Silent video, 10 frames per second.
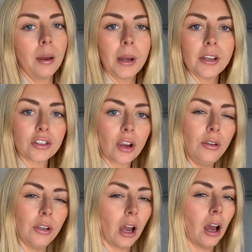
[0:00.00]
I might show
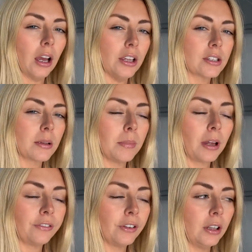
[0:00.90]
you guys
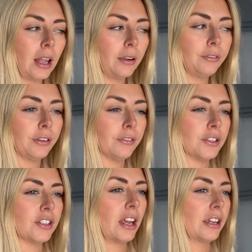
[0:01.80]
my full outfit for
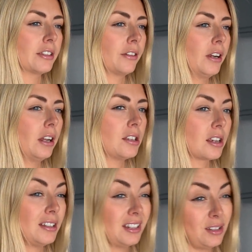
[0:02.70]
today because I
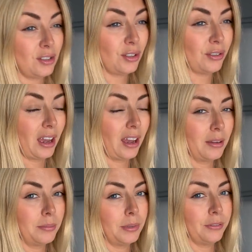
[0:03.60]
realised I didn't do that
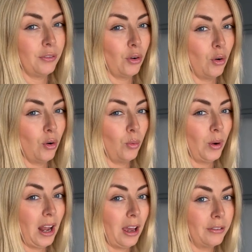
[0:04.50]
before
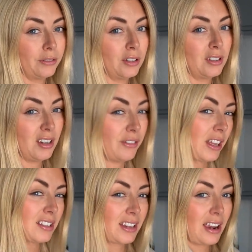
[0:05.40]
we left. Do you
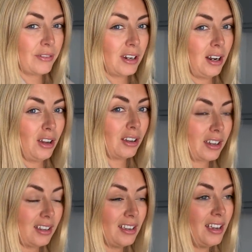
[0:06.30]
fancy having a
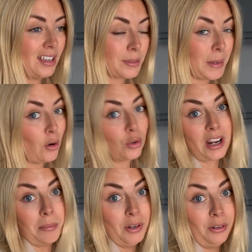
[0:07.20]
look? It's a bit
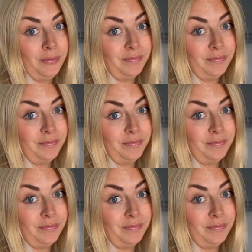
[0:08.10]
autumnal.